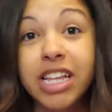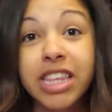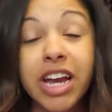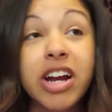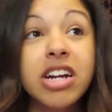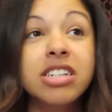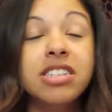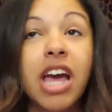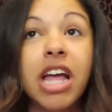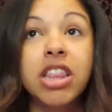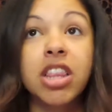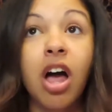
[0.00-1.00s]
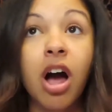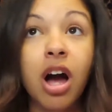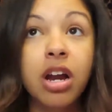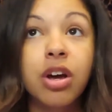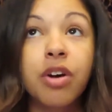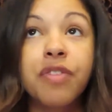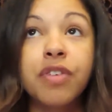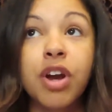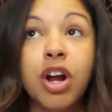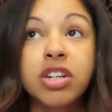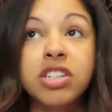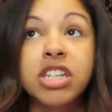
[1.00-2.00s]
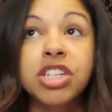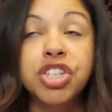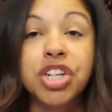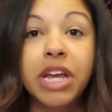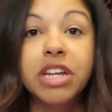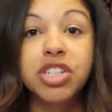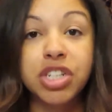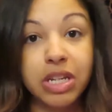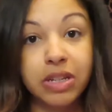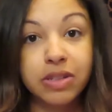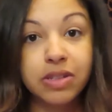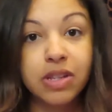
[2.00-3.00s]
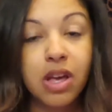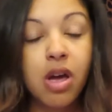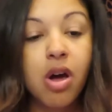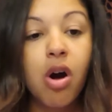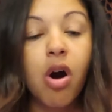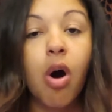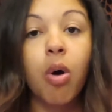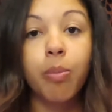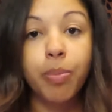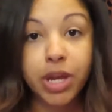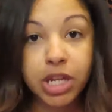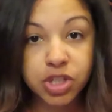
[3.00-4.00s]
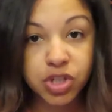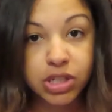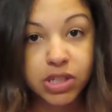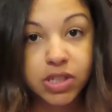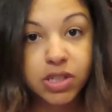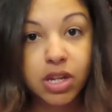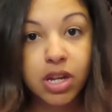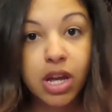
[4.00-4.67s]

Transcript: There is a lot of nursing cheat sheets on Pinterest.